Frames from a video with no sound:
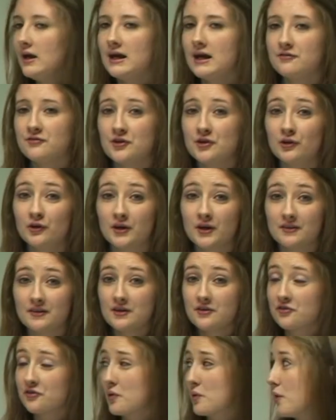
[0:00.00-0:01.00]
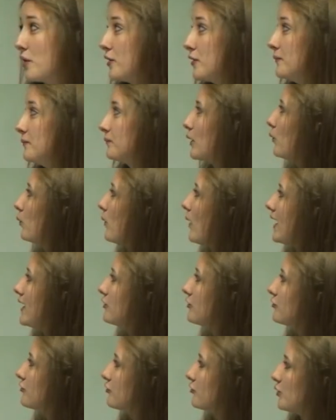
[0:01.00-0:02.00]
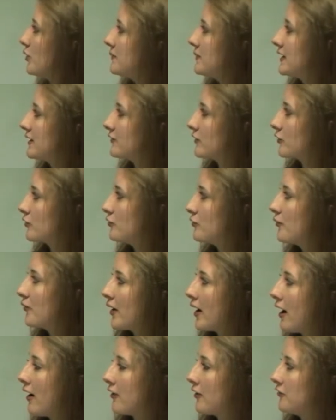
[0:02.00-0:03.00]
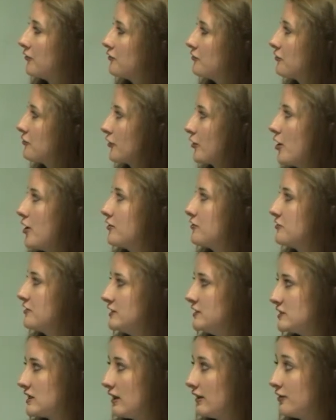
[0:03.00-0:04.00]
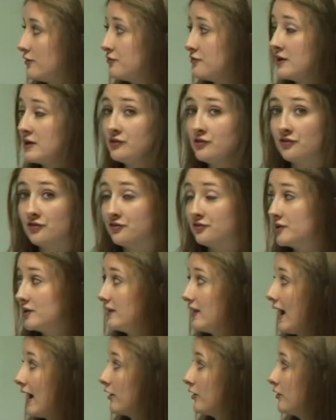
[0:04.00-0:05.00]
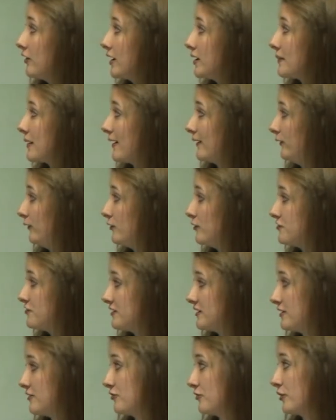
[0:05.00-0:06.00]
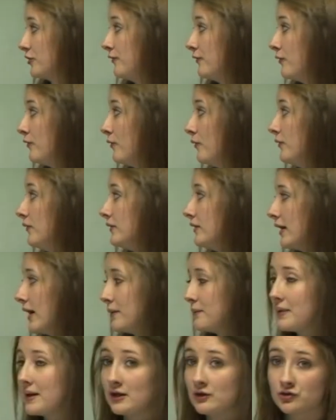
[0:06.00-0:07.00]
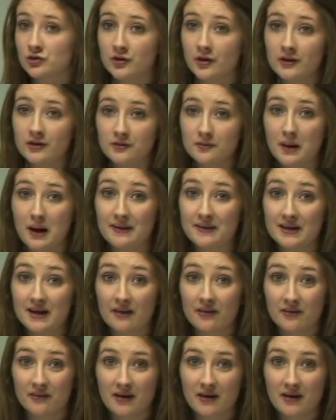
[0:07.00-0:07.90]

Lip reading: If you look at this quote, whales swimming the cool currents, cursing jellyfish, still angry about losing his canoe and being tricked by the other